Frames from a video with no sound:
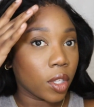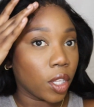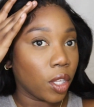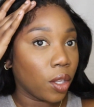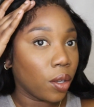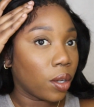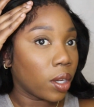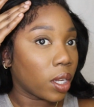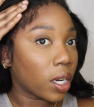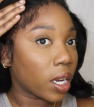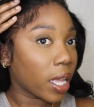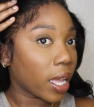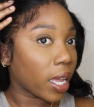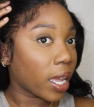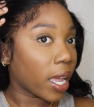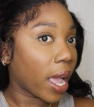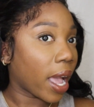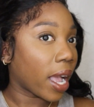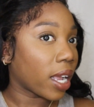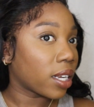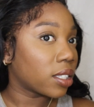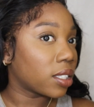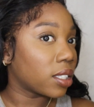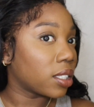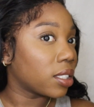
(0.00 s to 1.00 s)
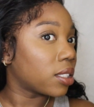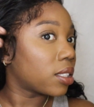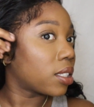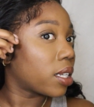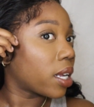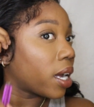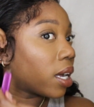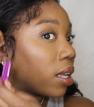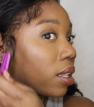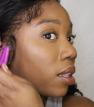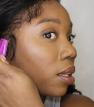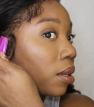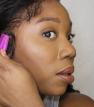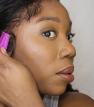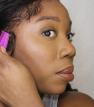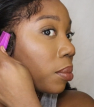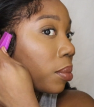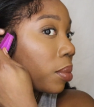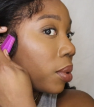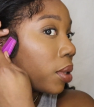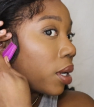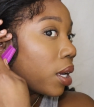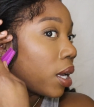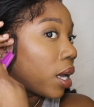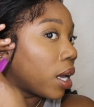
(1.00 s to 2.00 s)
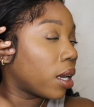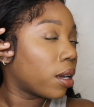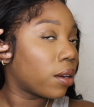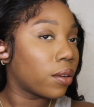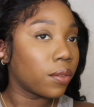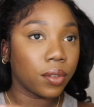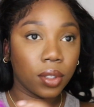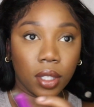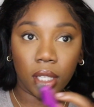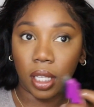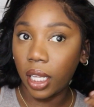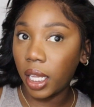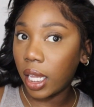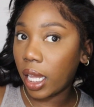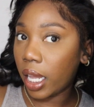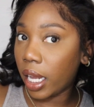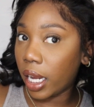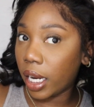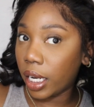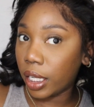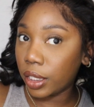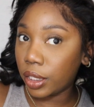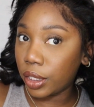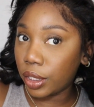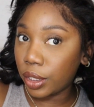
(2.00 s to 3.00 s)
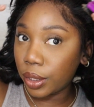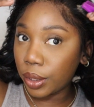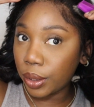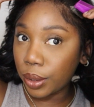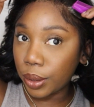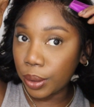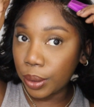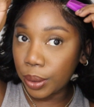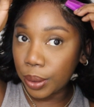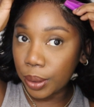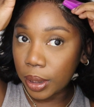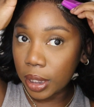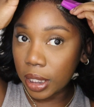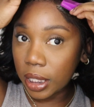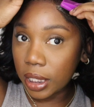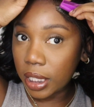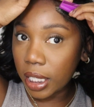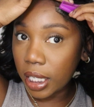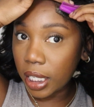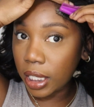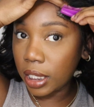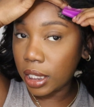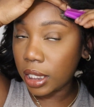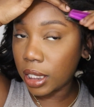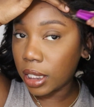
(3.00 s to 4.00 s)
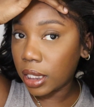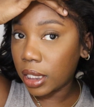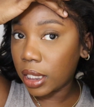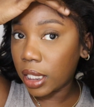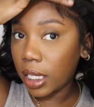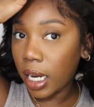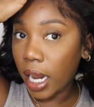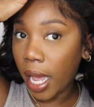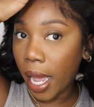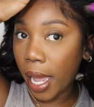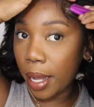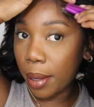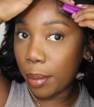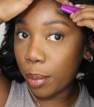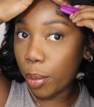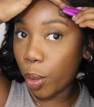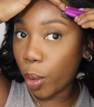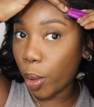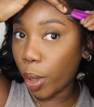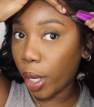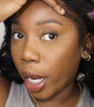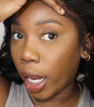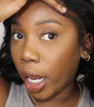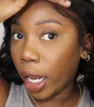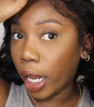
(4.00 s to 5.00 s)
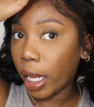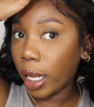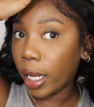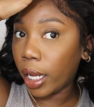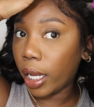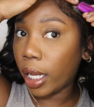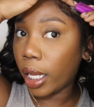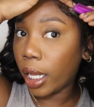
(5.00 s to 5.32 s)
You could like actually style them, but I don't really care to because they just not important.